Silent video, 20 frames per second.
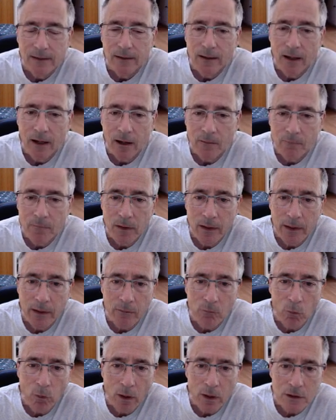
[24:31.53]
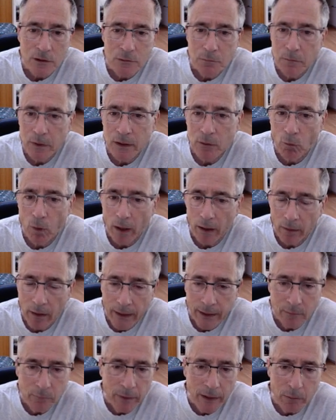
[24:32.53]
And whereas meanwhile, I
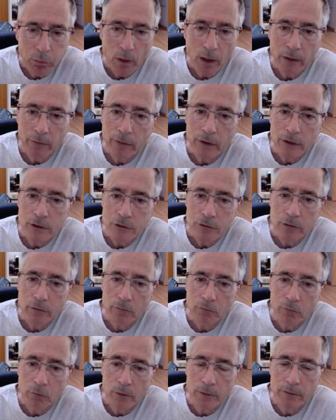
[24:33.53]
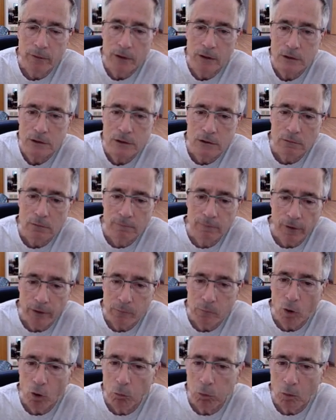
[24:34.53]
can make progress with these very
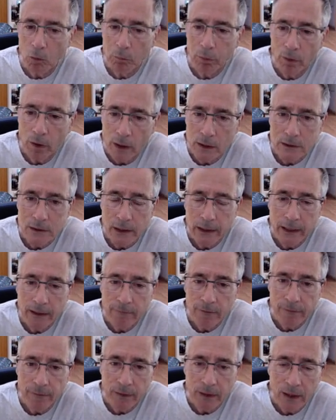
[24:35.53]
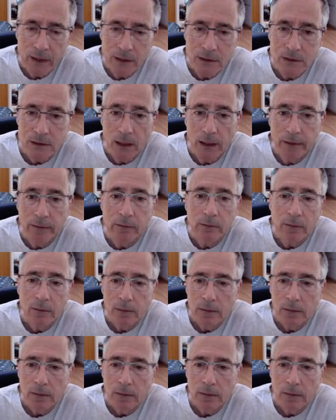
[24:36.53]
mobile pawns I have on the king side.